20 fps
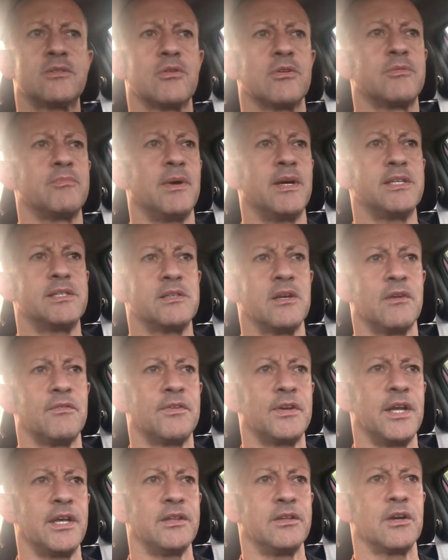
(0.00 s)
with myself
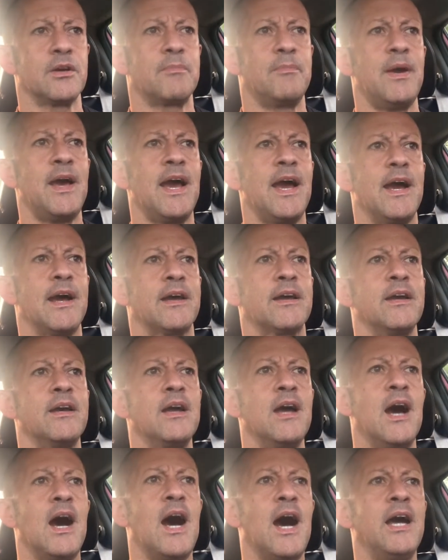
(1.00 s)
and I look back,
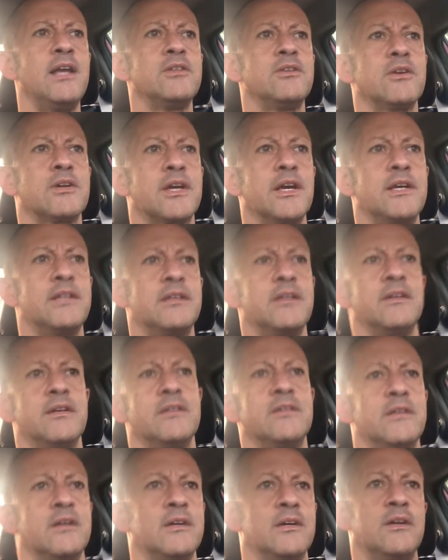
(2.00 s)
I look at
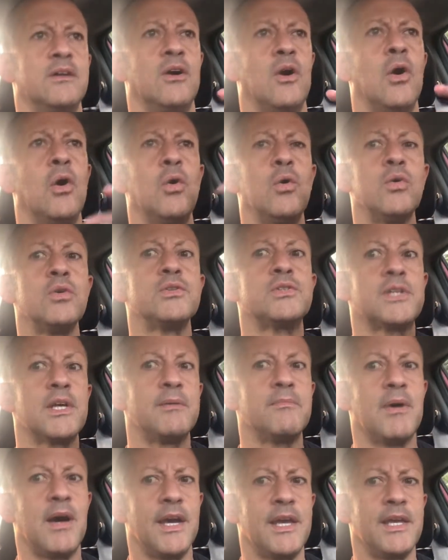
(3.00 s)
the holes
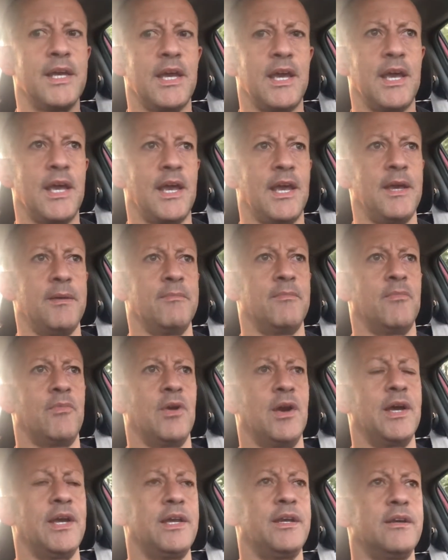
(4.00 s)
in my game,
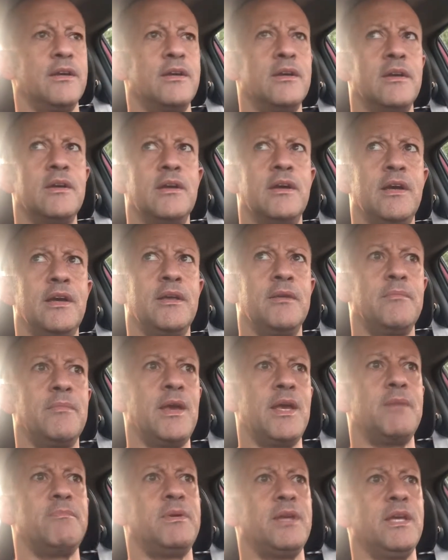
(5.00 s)
right? And
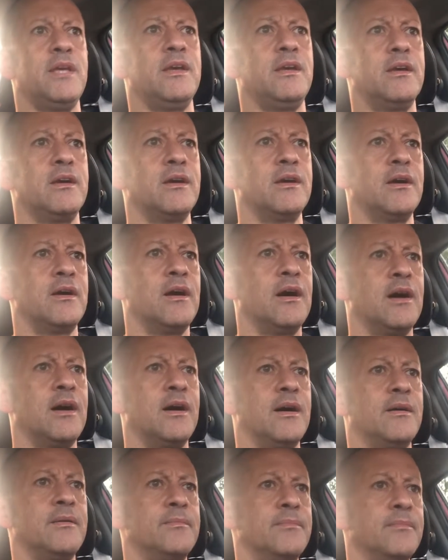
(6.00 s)
maybe,
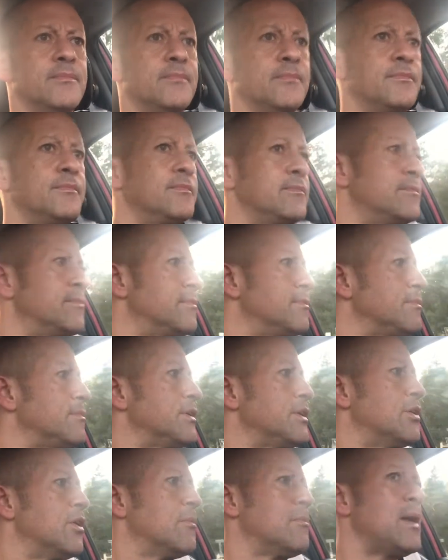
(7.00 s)

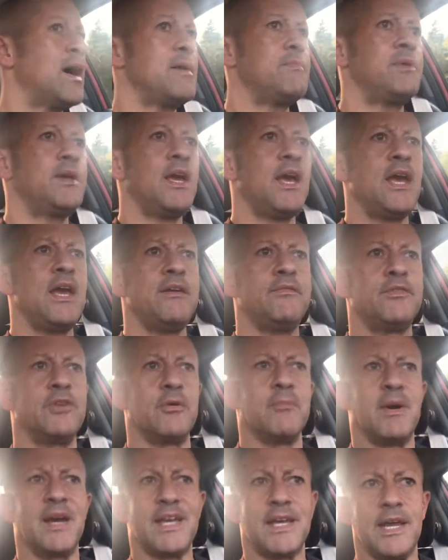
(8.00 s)
you know, my behavior,
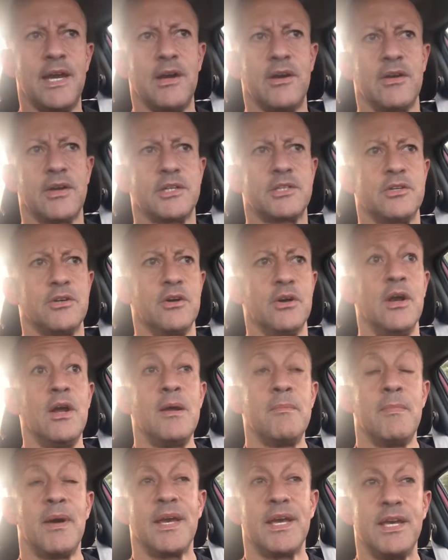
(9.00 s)
my character,
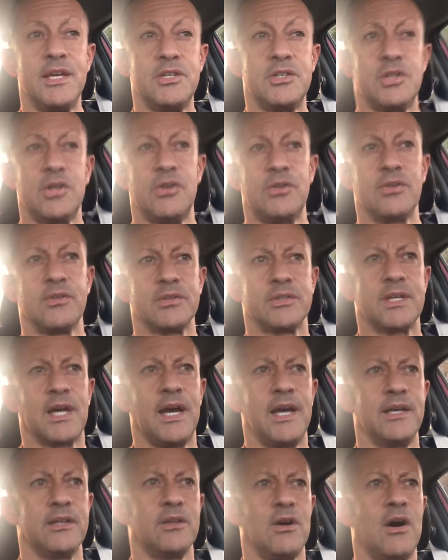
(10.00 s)
my internal
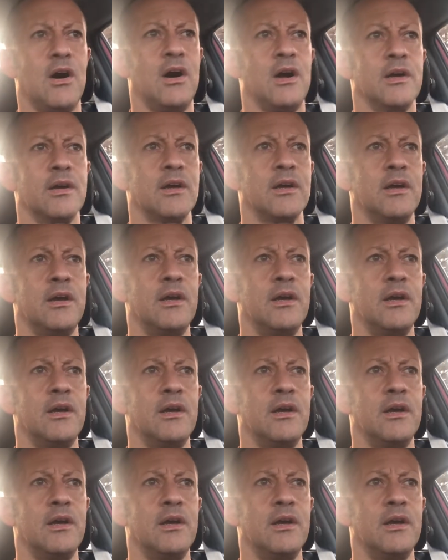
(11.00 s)
dialogue,